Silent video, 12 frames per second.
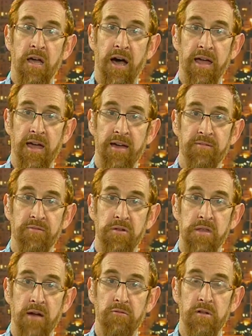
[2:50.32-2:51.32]
I have
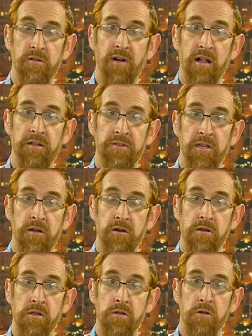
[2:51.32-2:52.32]
several
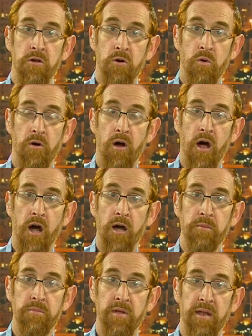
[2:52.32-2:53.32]
volunteers who are
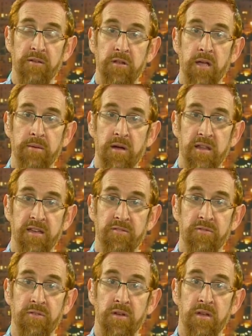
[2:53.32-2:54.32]
armed, and every time I
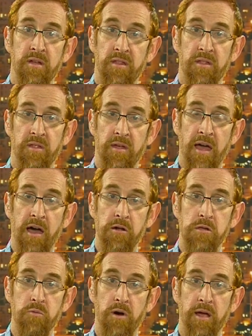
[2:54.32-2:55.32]
leave the
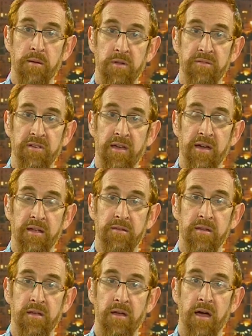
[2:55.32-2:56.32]
house where I am living
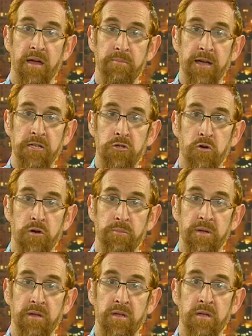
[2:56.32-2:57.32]
at, I make sure to
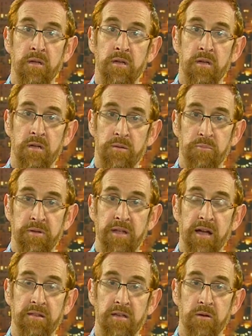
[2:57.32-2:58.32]
be
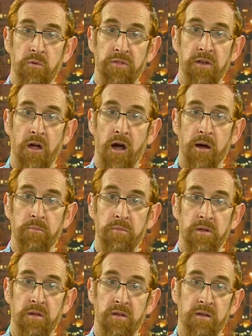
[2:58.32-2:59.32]
protected with an armed